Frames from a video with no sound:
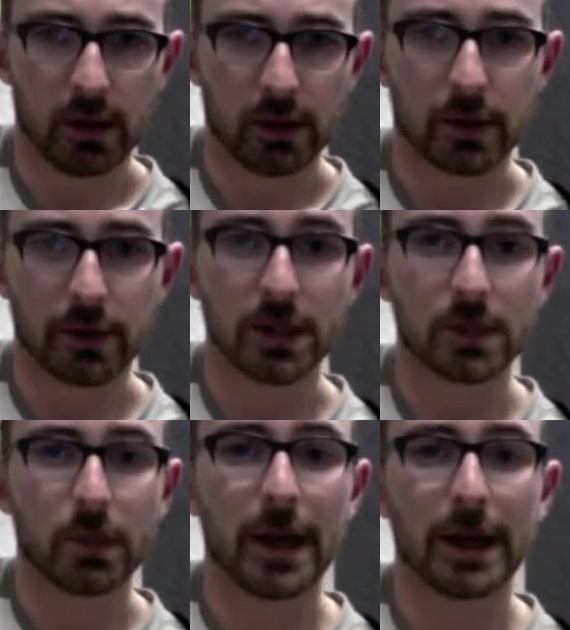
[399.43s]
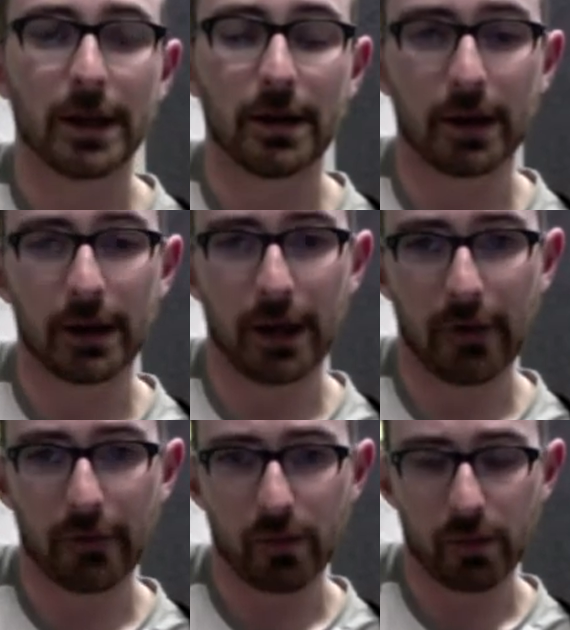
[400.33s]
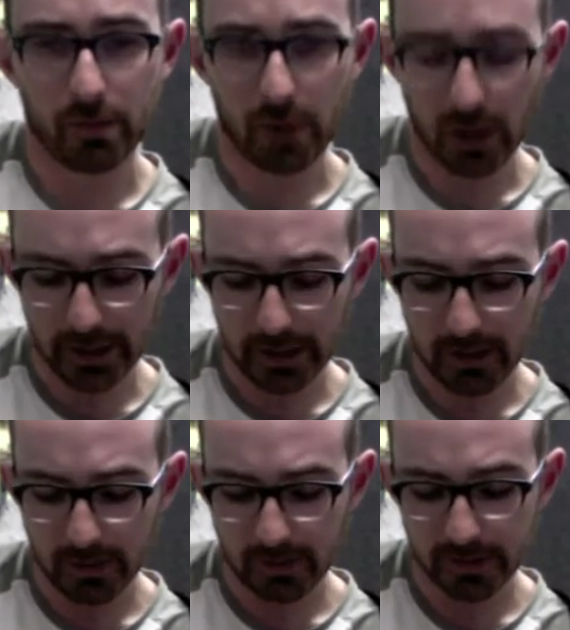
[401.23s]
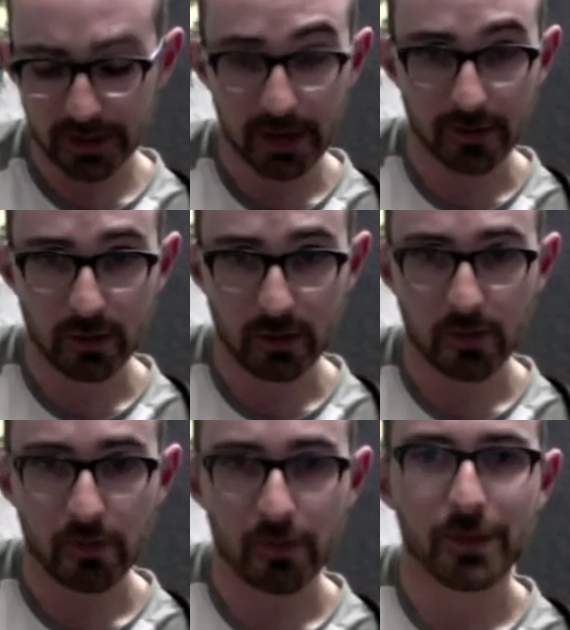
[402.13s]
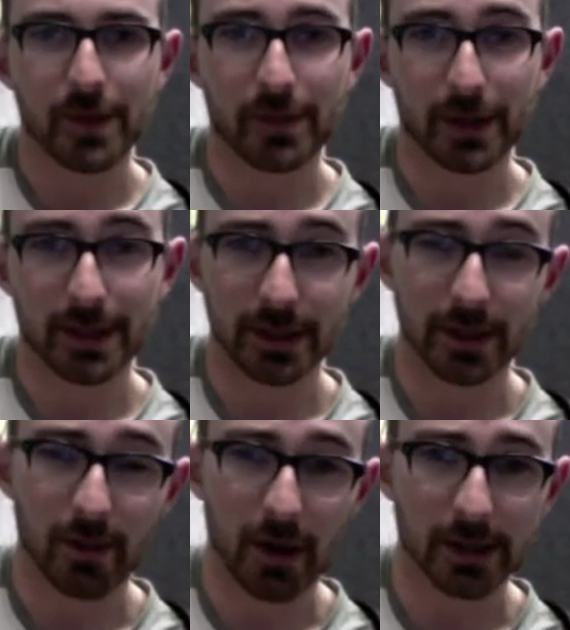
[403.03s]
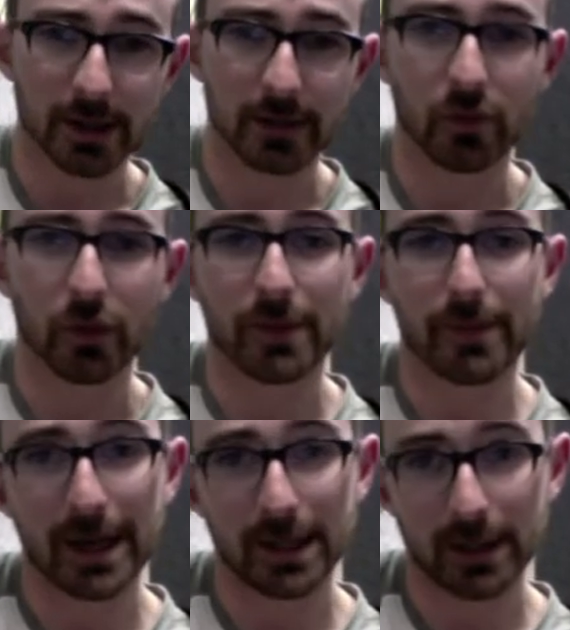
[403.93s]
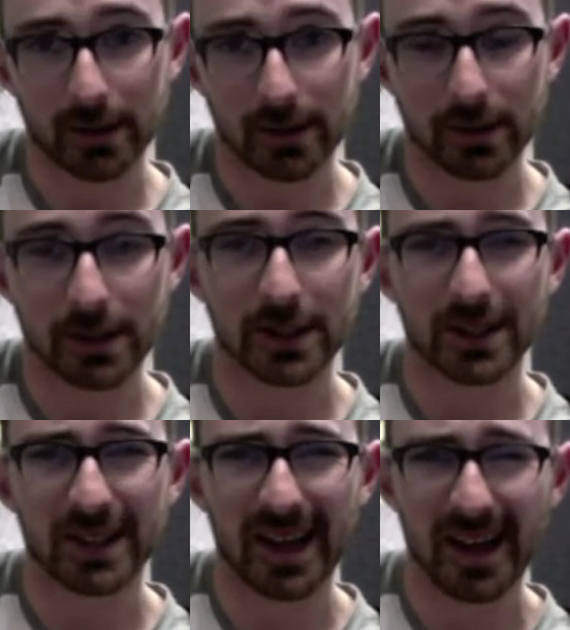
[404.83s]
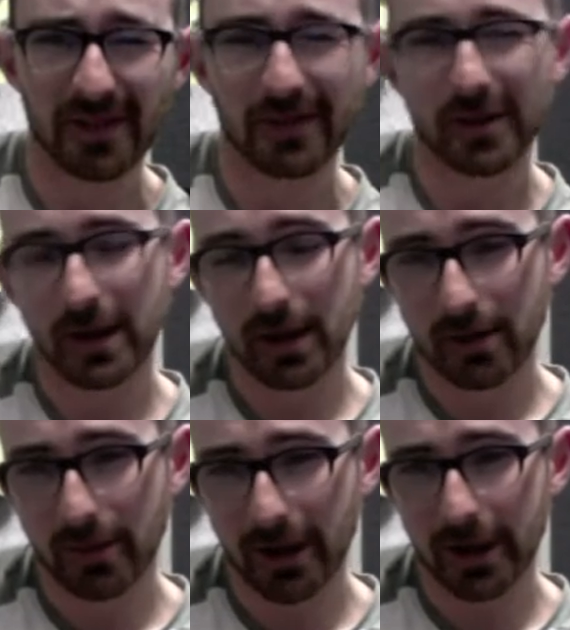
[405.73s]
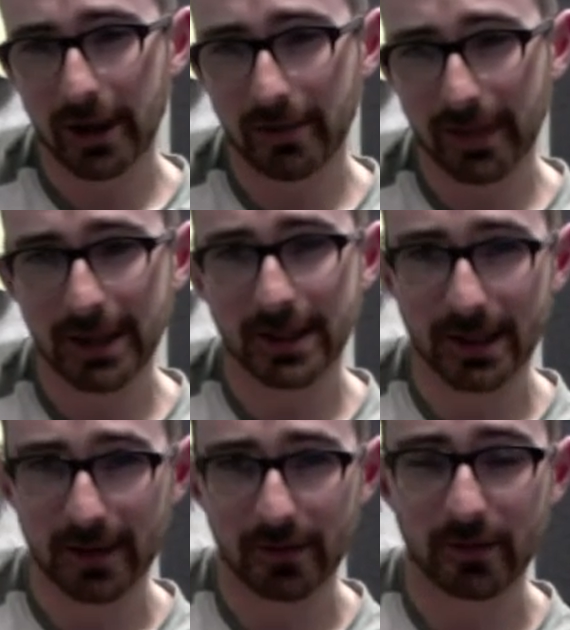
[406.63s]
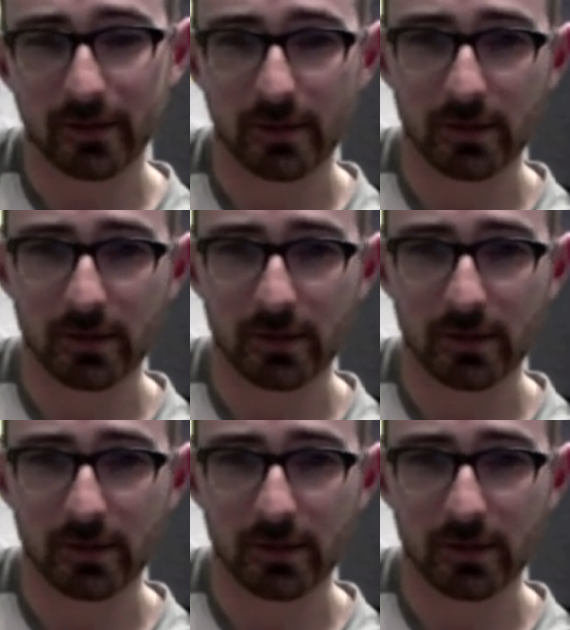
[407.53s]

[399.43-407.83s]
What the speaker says: So we're just playing an F minor 7, but it's actually a minor 7 with a major. So it's actually an F minor major 7.